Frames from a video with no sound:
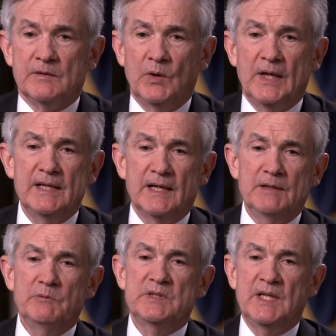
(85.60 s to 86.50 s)
Well,
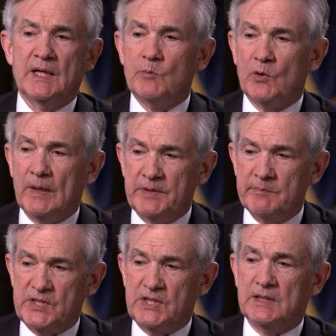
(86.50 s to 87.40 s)
I would take a more
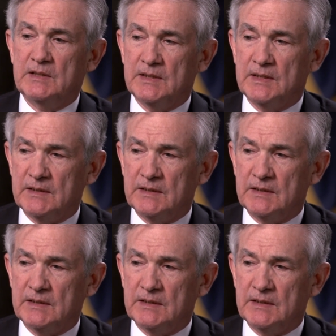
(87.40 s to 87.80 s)
optimistic